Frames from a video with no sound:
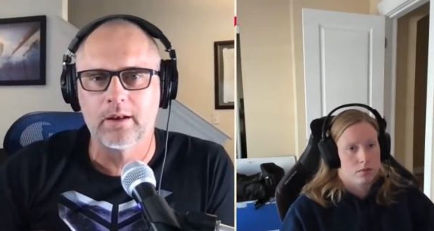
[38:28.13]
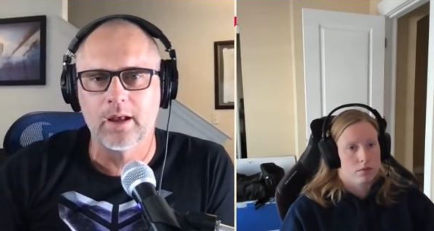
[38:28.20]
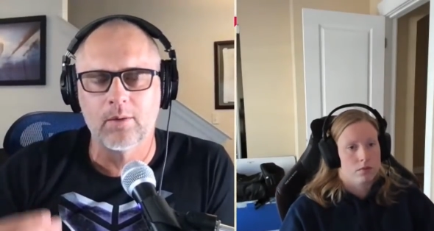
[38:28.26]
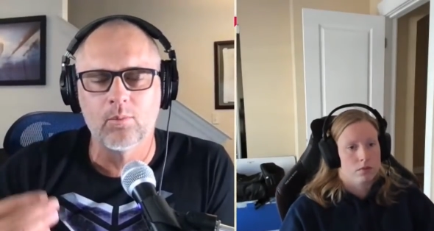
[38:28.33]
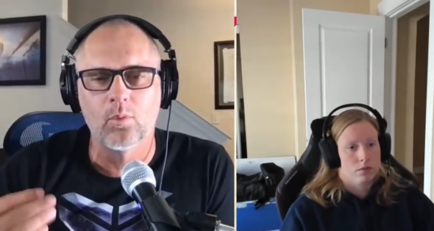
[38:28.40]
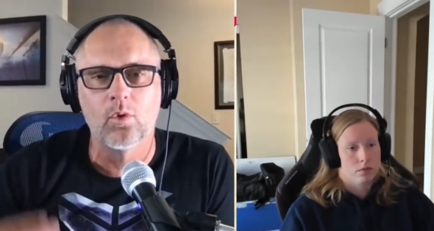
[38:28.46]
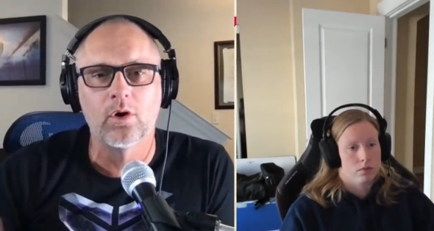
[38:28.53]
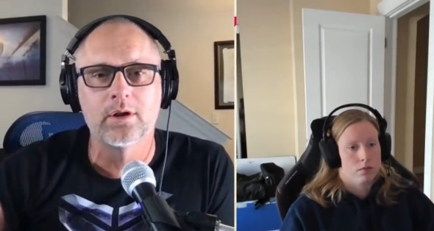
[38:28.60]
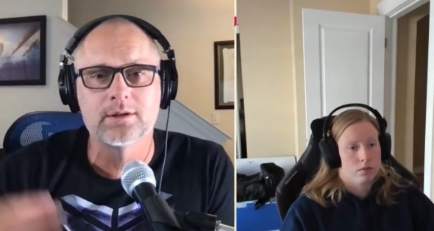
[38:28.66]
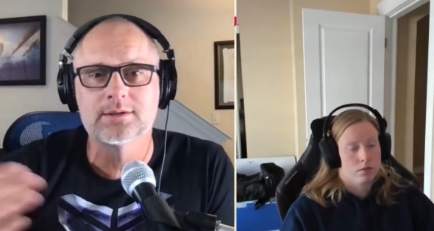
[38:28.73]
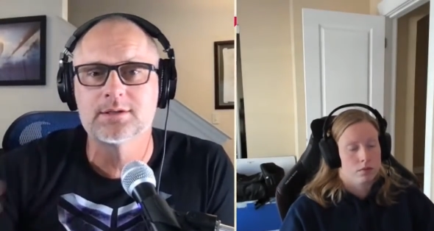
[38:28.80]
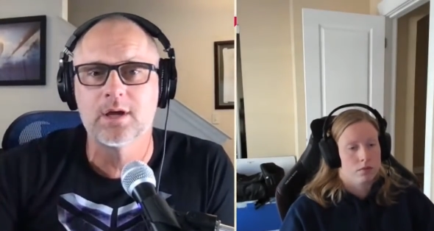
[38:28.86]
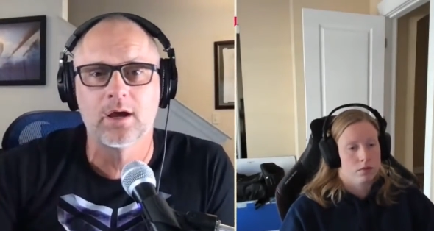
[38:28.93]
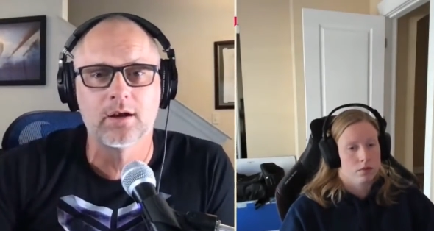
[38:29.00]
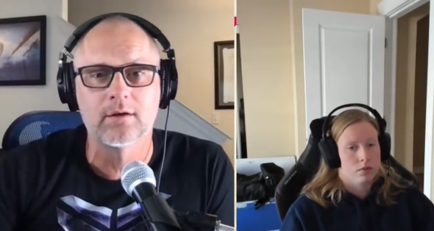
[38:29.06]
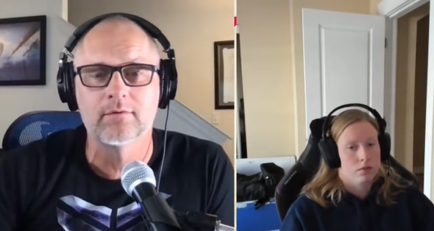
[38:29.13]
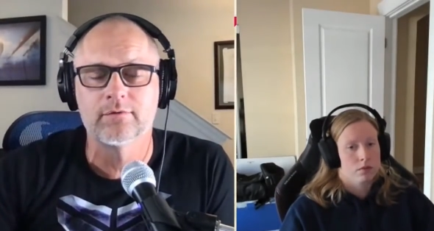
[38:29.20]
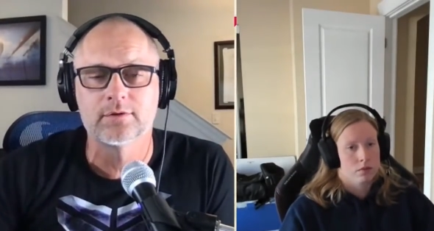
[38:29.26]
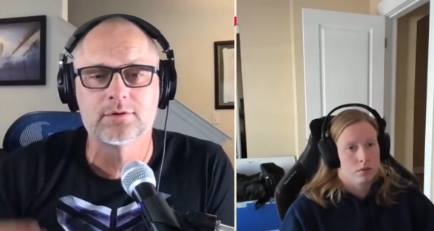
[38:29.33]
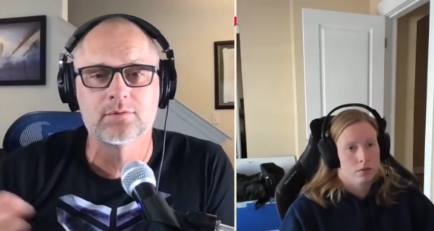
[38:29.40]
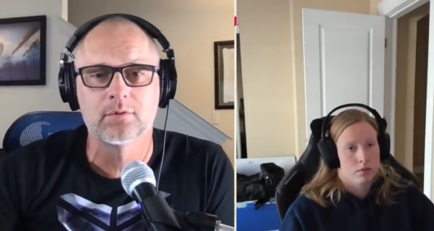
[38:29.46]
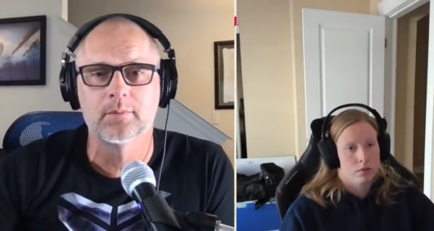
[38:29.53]
Speaker 1: at what it's done for
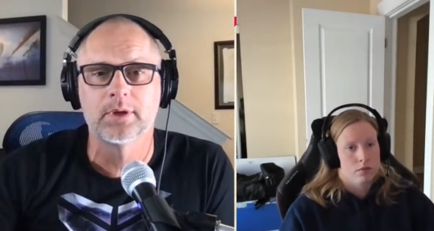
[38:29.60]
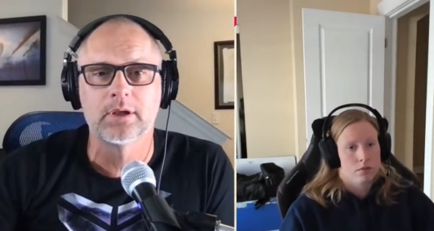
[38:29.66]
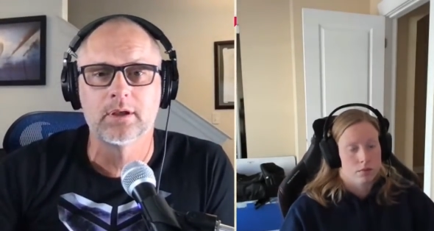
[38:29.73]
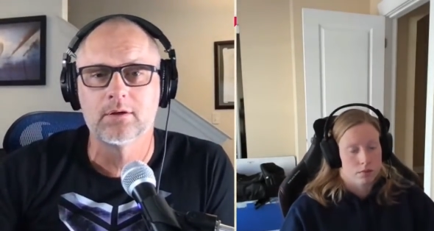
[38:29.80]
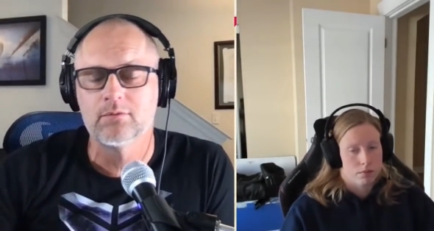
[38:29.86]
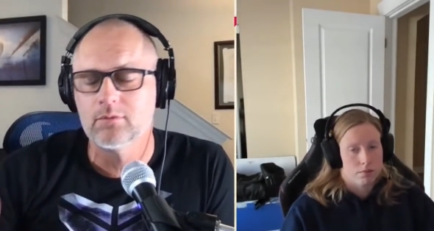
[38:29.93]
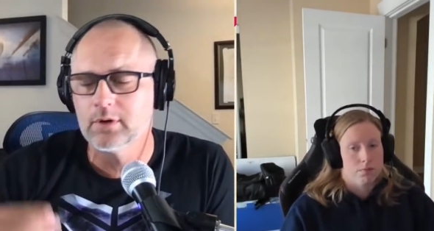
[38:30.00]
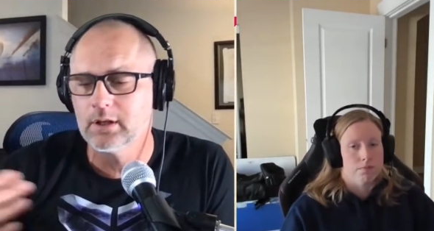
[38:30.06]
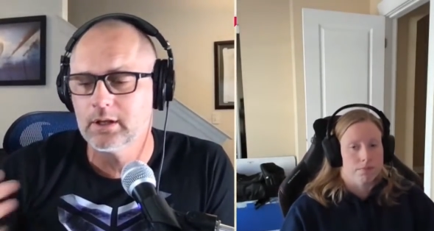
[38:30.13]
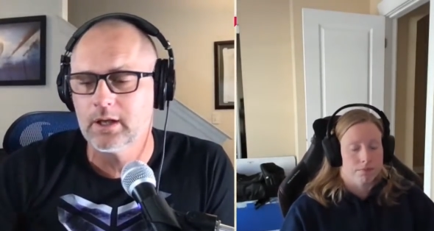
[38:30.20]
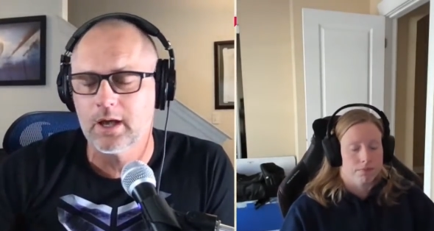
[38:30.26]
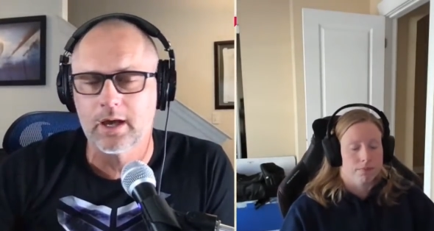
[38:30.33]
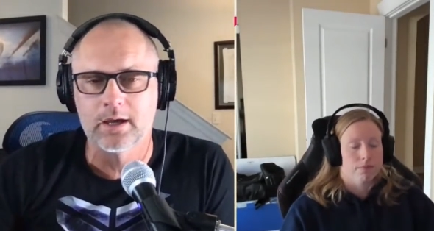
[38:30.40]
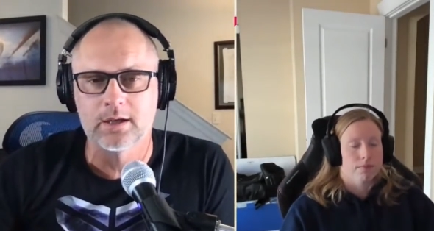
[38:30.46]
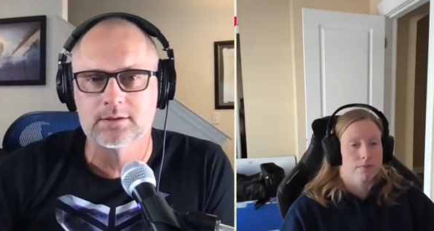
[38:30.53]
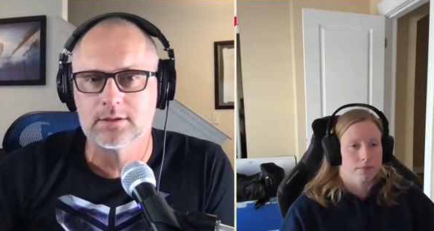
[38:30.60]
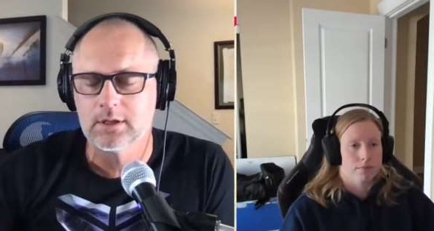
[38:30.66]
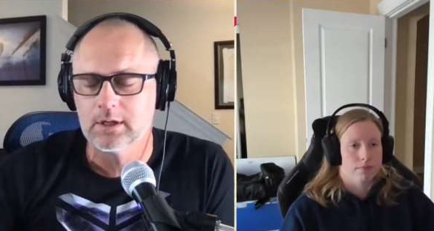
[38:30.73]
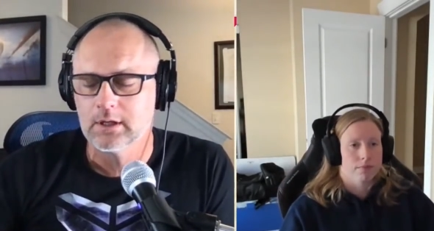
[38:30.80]
swimming. It mm-hmm. really has